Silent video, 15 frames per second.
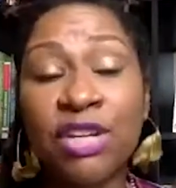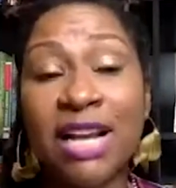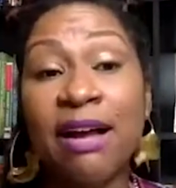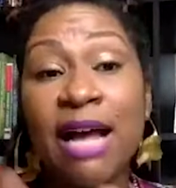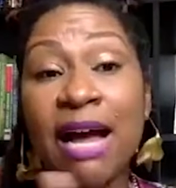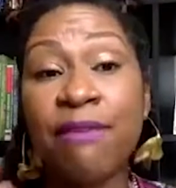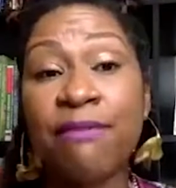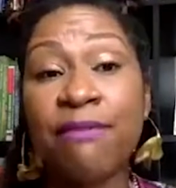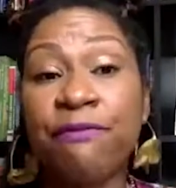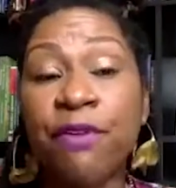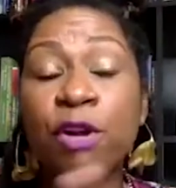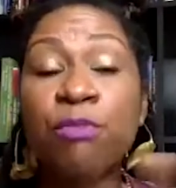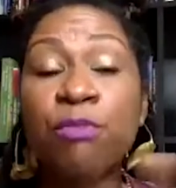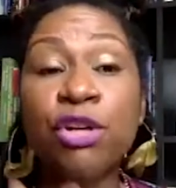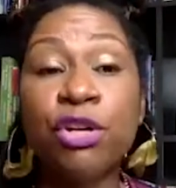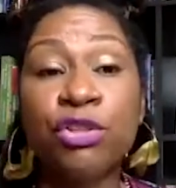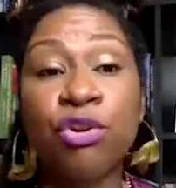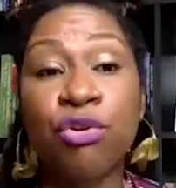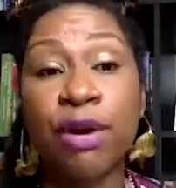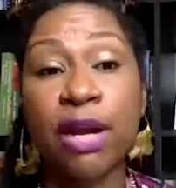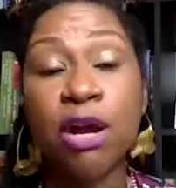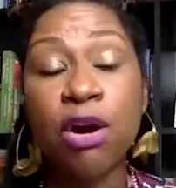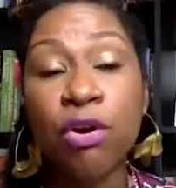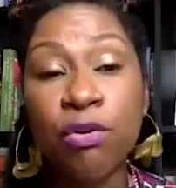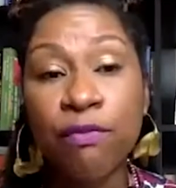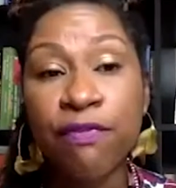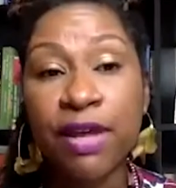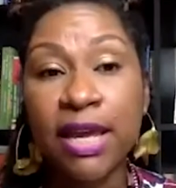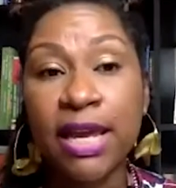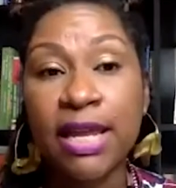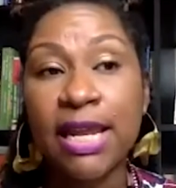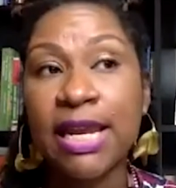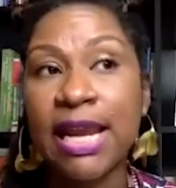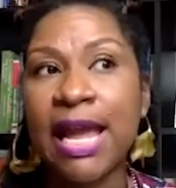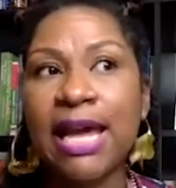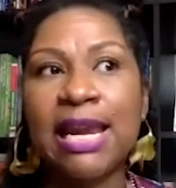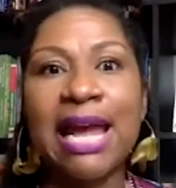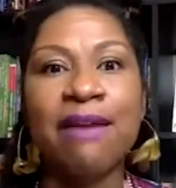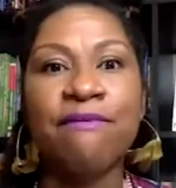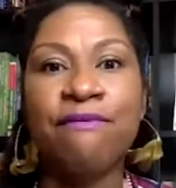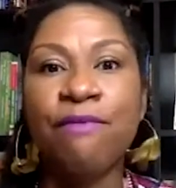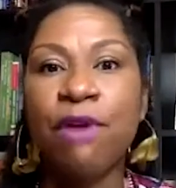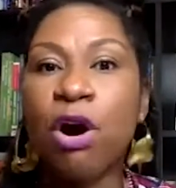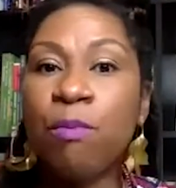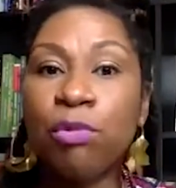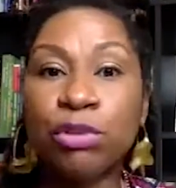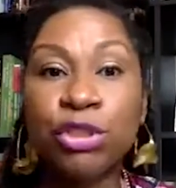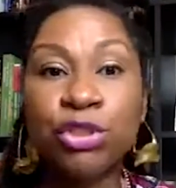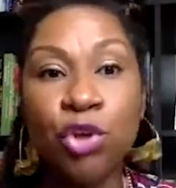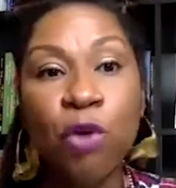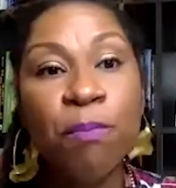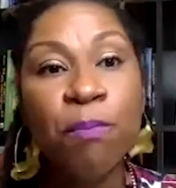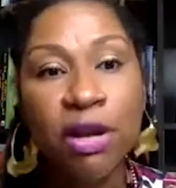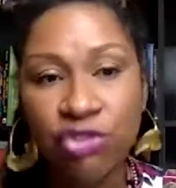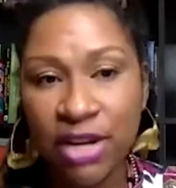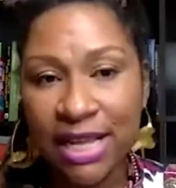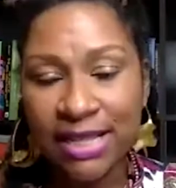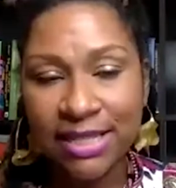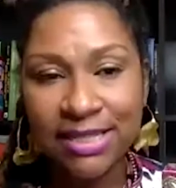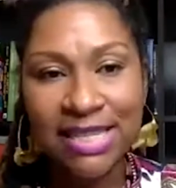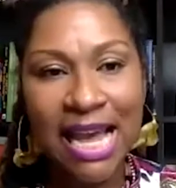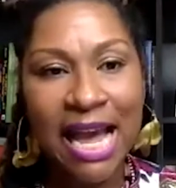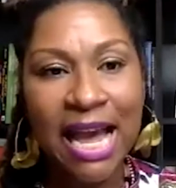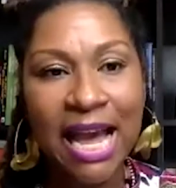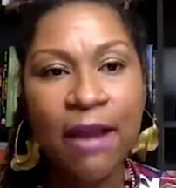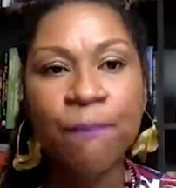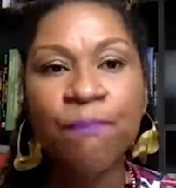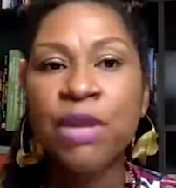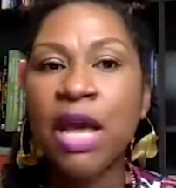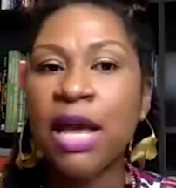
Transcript: I, I filmed her during COVID and I had like almost no budget at this time.